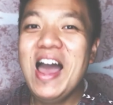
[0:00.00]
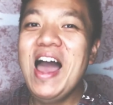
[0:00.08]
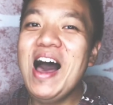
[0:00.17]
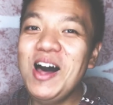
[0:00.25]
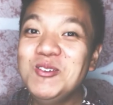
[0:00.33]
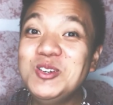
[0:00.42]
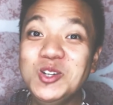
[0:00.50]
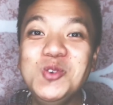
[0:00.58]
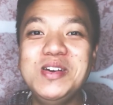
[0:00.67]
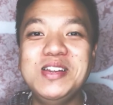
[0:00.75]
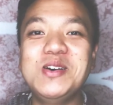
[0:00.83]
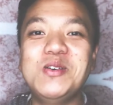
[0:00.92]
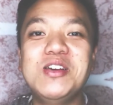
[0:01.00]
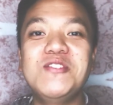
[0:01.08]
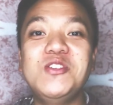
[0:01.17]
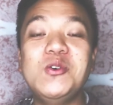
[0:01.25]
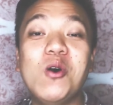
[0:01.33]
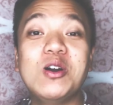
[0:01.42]
how do we know if
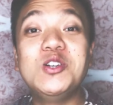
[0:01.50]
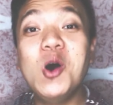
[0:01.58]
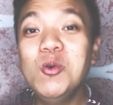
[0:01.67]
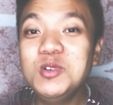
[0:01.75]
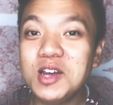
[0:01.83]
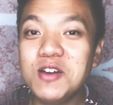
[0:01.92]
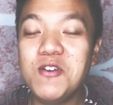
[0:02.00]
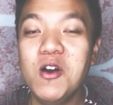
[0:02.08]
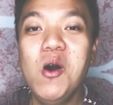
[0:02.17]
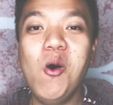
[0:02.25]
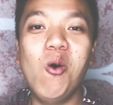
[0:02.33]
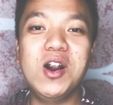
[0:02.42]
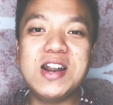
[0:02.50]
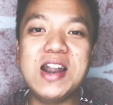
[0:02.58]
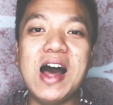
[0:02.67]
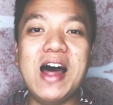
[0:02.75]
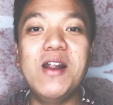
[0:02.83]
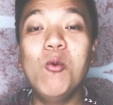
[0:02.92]
you are tone deaf or
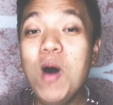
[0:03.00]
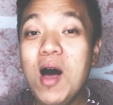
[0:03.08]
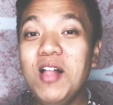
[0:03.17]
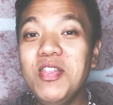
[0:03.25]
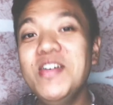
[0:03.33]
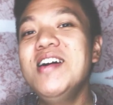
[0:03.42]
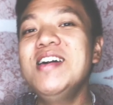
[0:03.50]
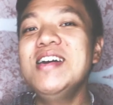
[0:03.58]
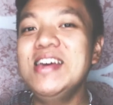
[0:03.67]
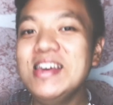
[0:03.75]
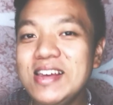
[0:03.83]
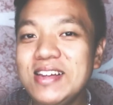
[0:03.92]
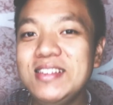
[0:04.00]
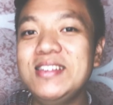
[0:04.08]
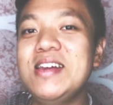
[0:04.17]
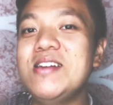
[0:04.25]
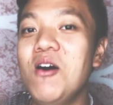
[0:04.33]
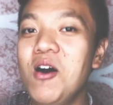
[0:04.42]
not? Well, there is
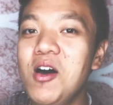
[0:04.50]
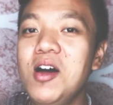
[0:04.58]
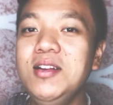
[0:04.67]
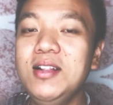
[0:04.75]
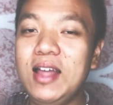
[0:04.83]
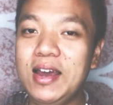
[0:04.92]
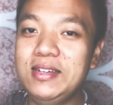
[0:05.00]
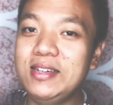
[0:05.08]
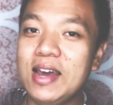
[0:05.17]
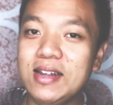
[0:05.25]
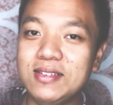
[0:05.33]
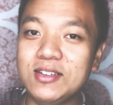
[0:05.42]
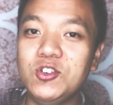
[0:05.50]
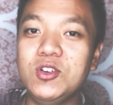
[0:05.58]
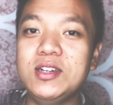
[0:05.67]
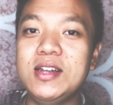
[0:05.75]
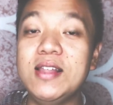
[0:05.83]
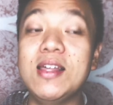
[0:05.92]
an online test that you can
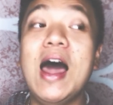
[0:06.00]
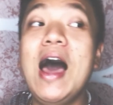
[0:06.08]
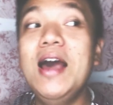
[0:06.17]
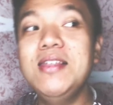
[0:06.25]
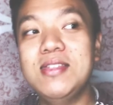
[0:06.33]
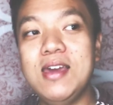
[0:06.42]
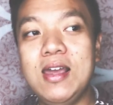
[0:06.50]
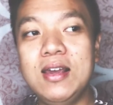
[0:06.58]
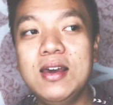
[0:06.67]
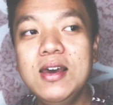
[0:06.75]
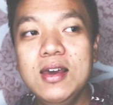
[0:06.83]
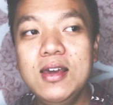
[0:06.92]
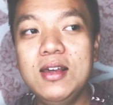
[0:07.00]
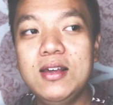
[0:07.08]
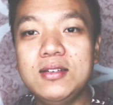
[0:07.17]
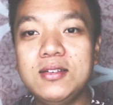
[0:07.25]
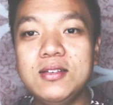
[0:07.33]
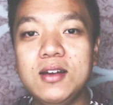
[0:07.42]
take that I think
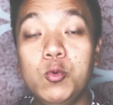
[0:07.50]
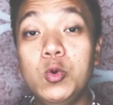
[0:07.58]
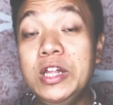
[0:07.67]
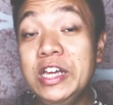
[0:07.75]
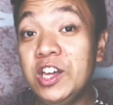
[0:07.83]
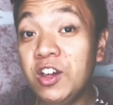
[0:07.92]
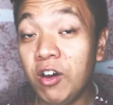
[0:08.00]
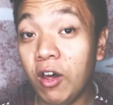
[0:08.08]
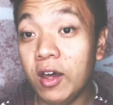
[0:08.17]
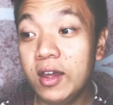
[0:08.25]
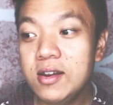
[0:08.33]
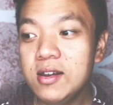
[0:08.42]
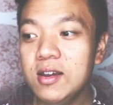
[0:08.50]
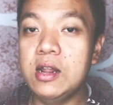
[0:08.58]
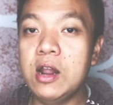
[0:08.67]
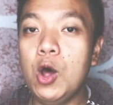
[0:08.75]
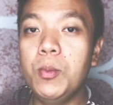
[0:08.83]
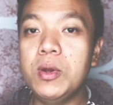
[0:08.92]
is really good in
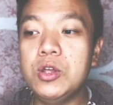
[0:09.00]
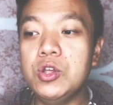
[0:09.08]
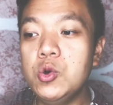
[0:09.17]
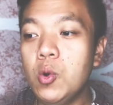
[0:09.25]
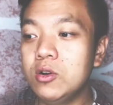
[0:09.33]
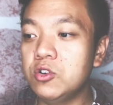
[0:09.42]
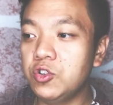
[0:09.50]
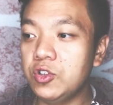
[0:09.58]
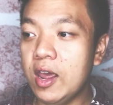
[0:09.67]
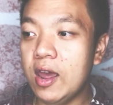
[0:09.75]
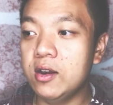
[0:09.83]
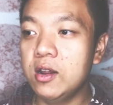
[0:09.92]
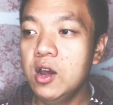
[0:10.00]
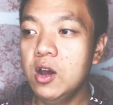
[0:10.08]
helping you understand